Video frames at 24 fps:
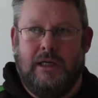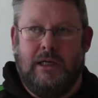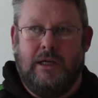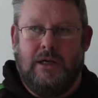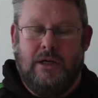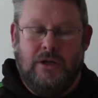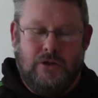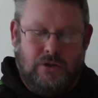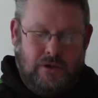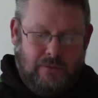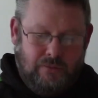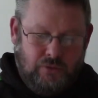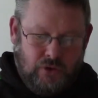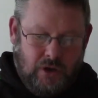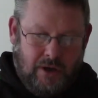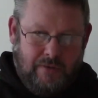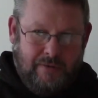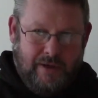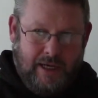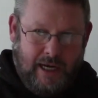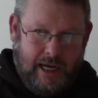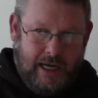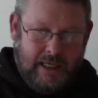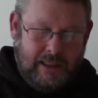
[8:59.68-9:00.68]
So I'm
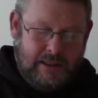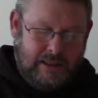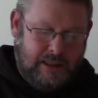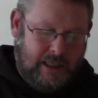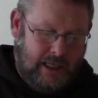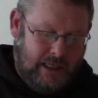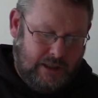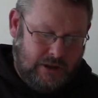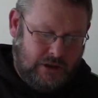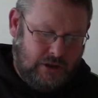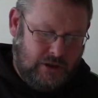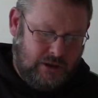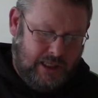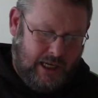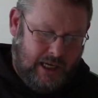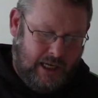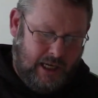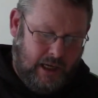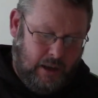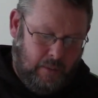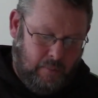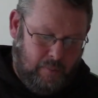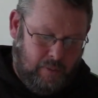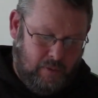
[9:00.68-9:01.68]
driving into that
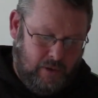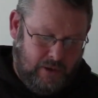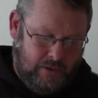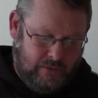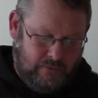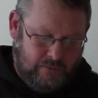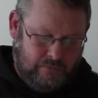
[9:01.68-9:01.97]
hip point.